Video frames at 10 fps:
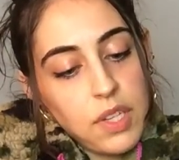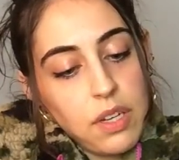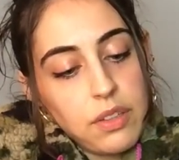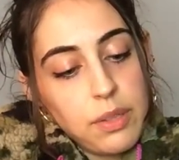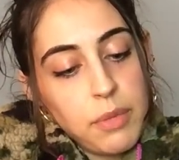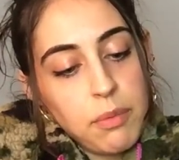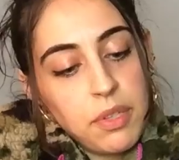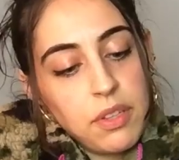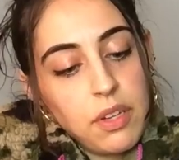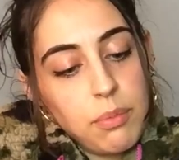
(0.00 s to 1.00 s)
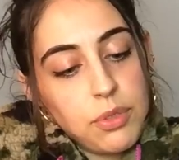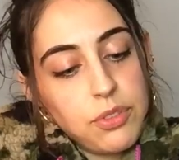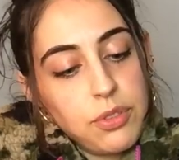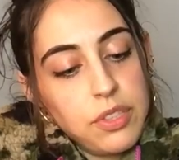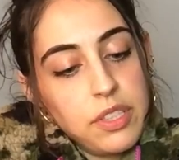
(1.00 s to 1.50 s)
Yeah, there may be the
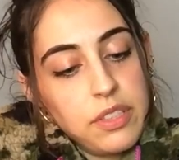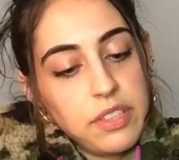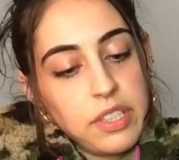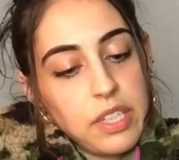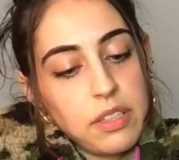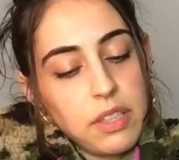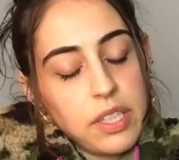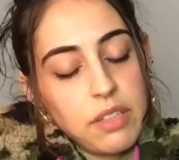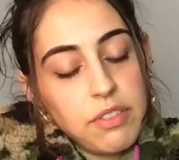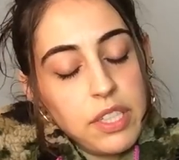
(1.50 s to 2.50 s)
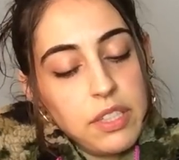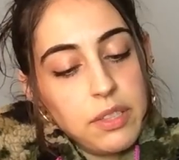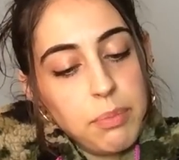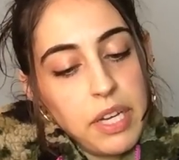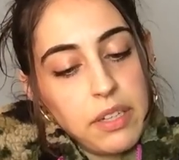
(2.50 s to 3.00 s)
opportunity to get like even
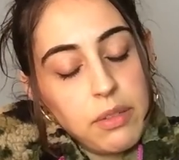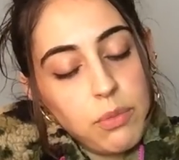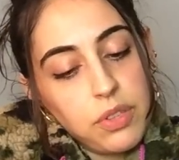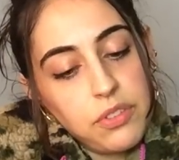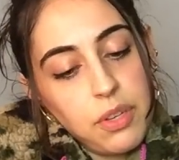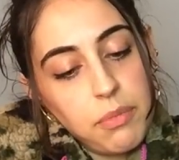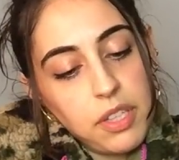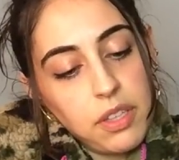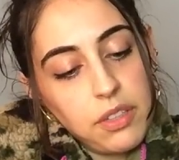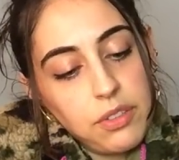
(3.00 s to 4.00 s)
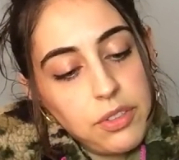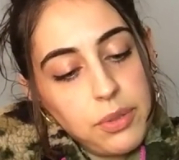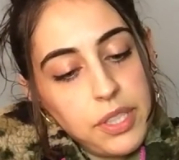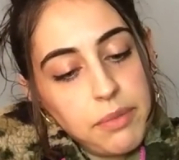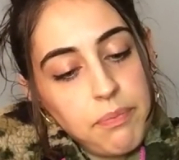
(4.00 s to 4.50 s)
independent with something that you're
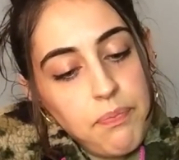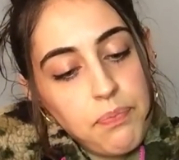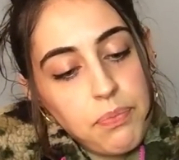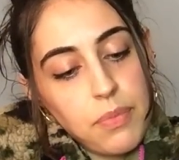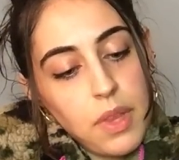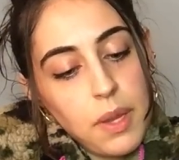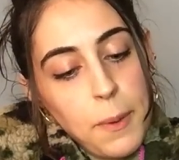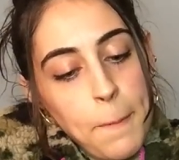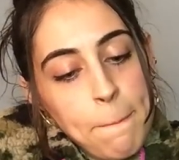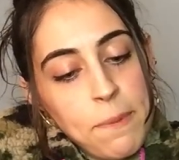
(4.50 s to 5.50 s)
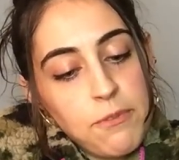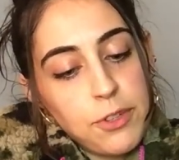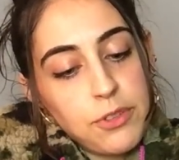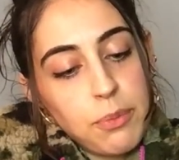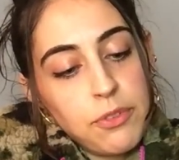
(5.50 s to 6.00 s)
doing. For
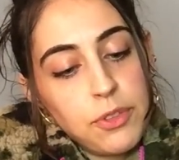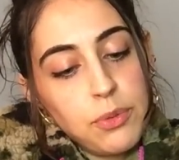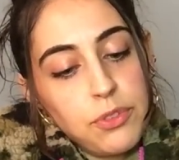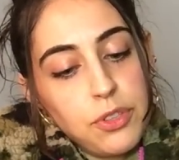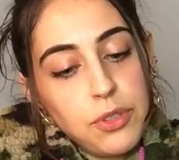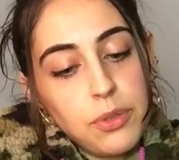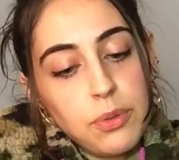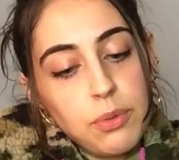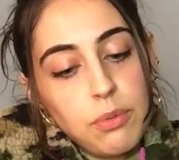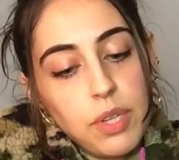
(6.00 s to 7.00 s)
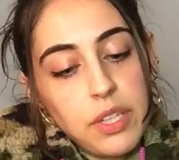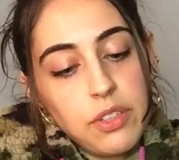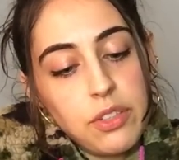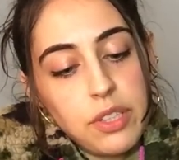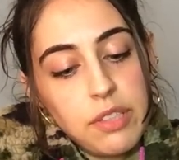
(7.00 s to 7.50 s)
some of you too, like
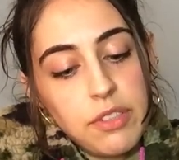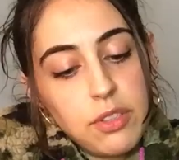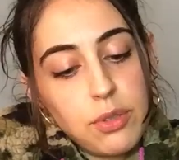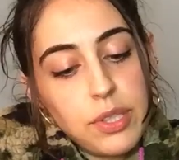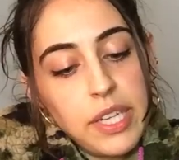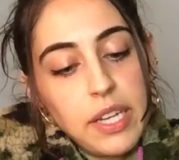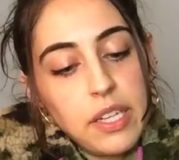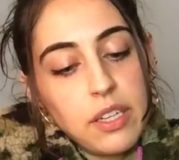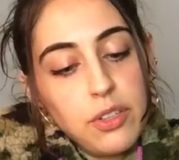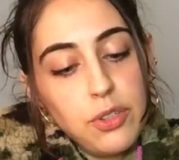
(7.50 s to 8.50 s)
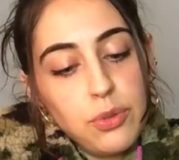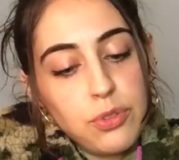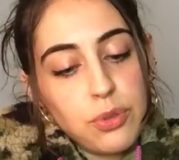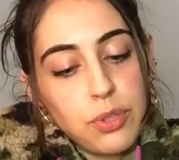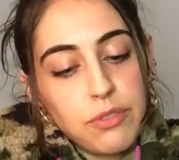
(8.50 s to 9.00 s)
you're even creating a new
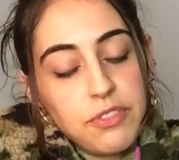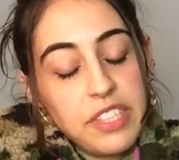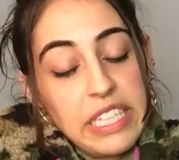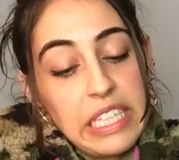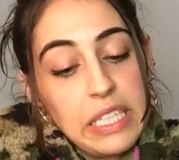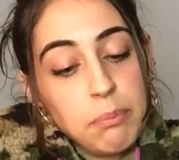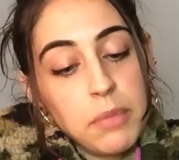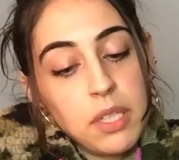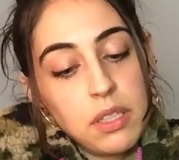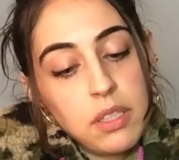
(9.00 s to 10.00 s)
sort of team